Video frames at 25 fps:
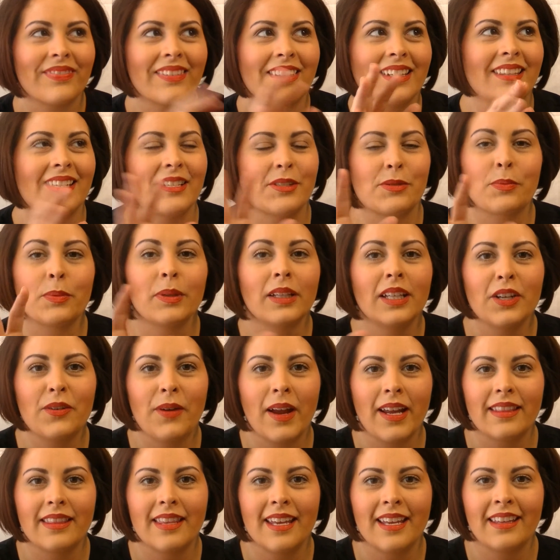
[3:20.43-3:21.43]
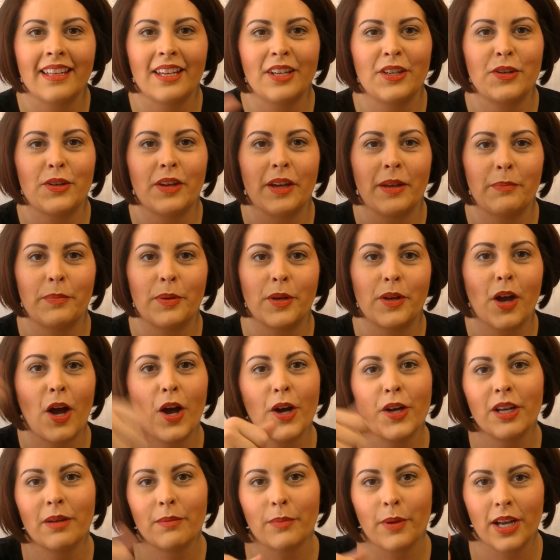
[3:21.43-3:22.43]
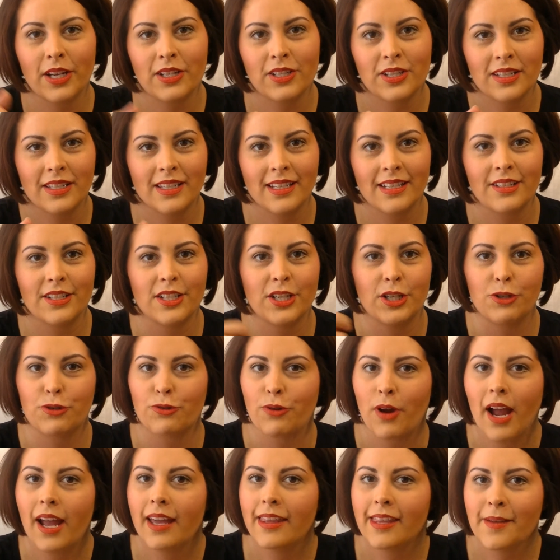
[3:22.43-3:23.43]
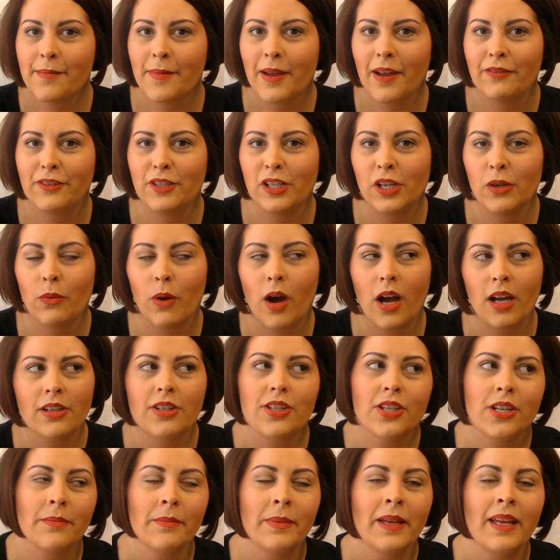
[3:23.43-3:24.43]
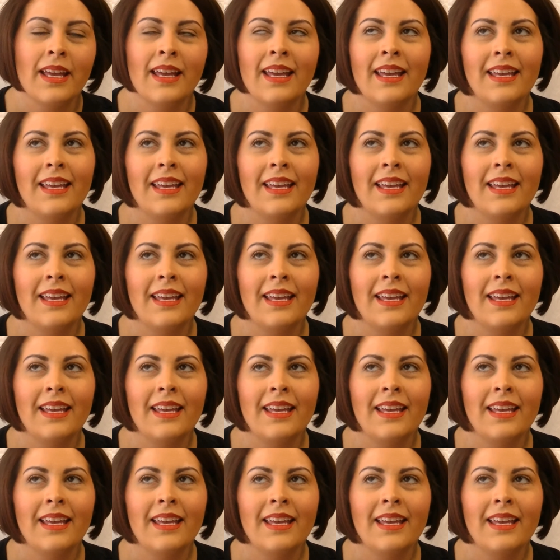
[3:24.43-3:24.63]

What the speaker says: this really great thing that you can put all your brushes in to dry them after you wash them.